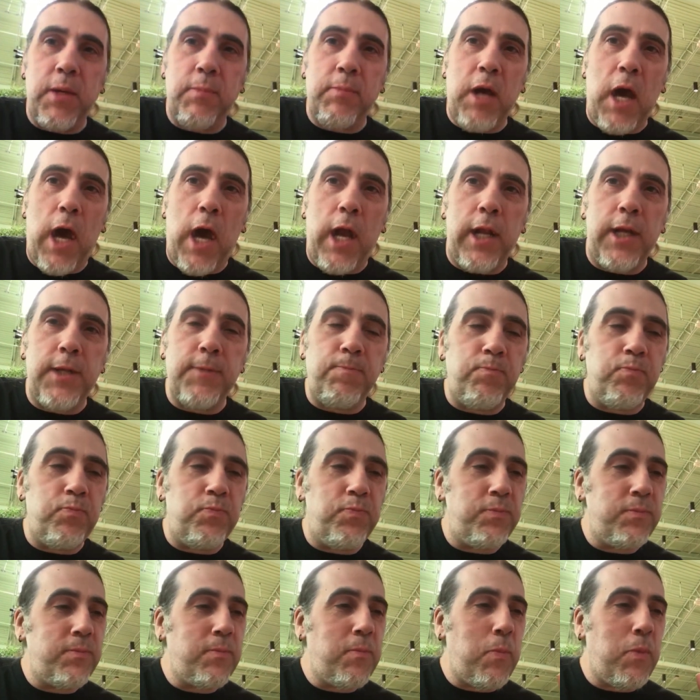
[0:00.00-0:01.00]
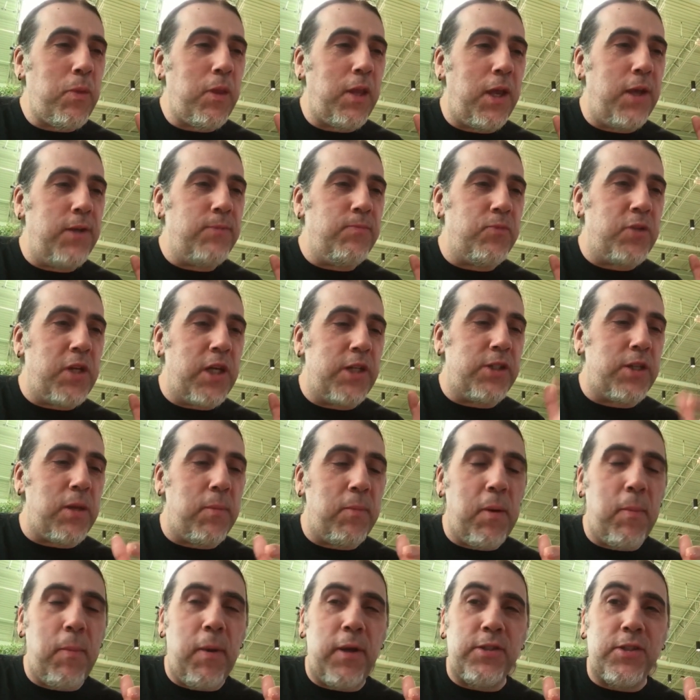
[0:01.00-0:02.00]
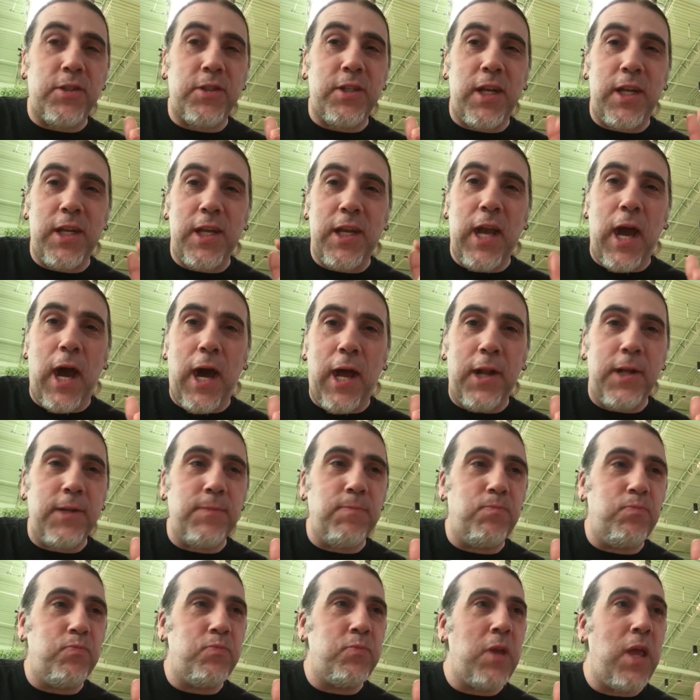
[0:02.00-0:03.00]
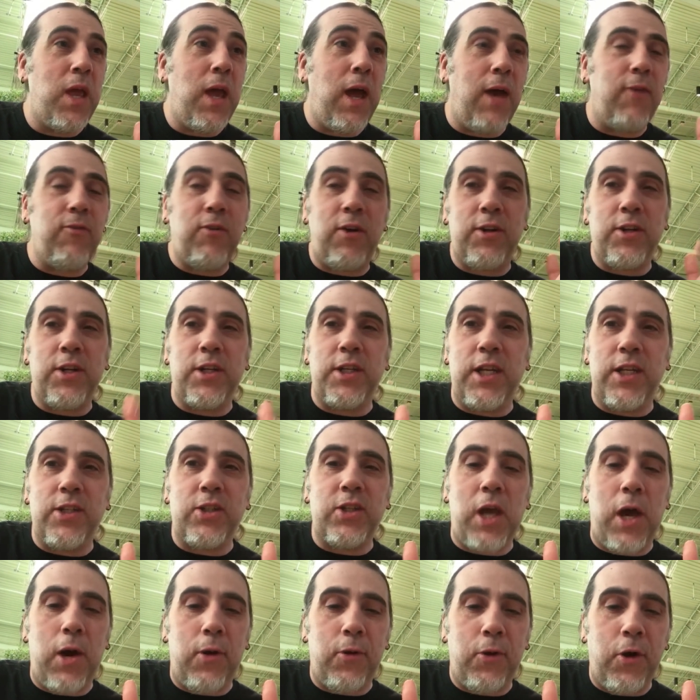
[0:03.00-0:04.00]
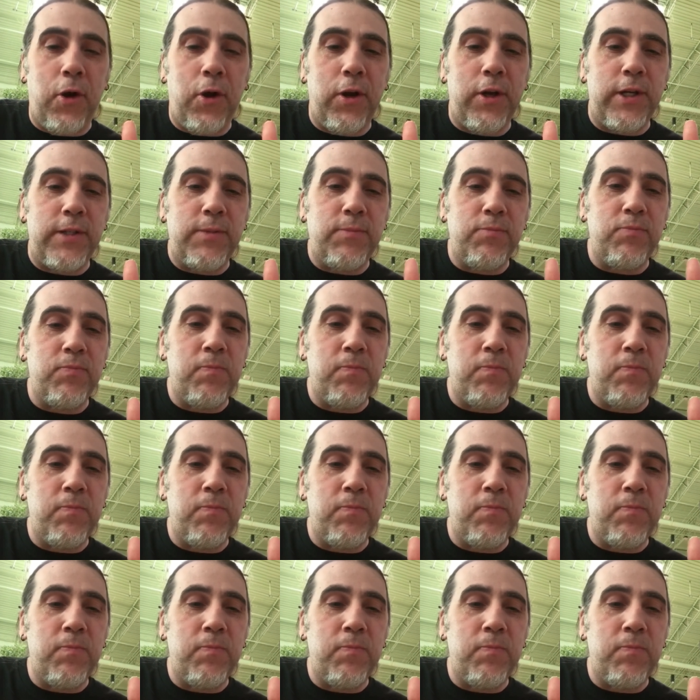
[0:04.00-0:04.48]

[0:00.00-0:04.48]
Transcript: Tim got it. He sent me a message, said he got it. I found a discount on it.